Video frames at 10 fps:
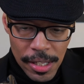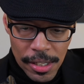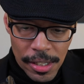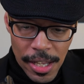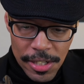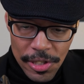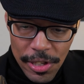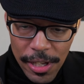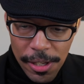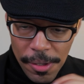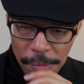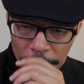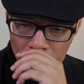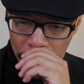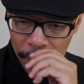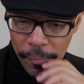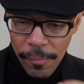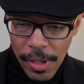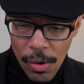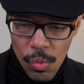Let's see.
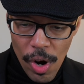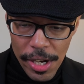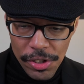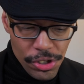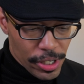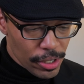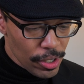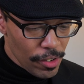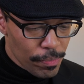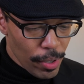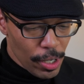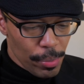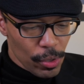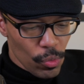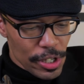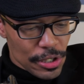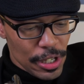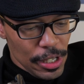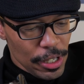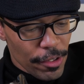1 jigger of bourbon
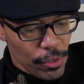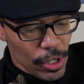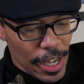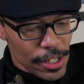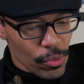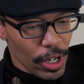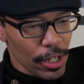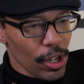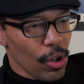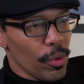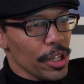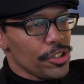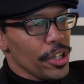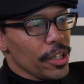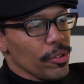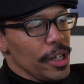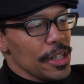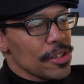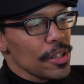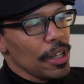whiskey. If you guys want to know what a jigger
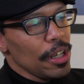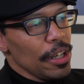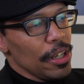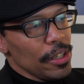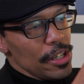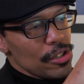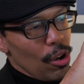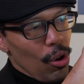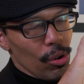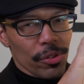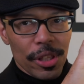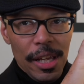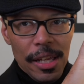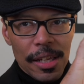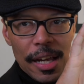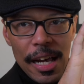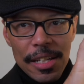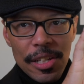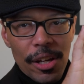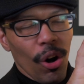is, this whole thing
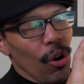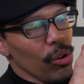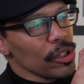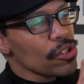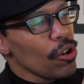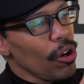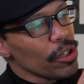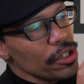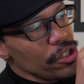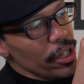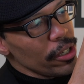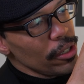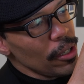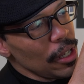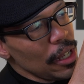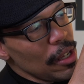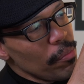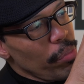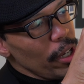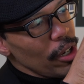as a whole is called a jigger,
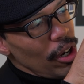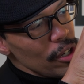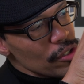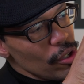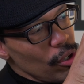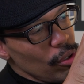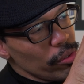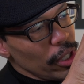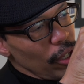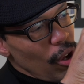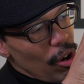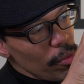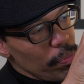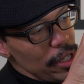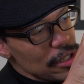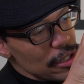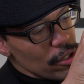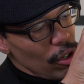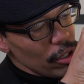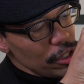but also the long piece is
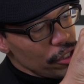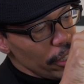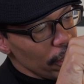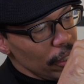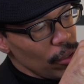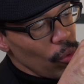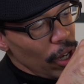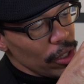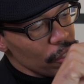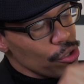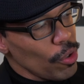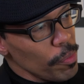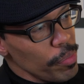called a jigger while the short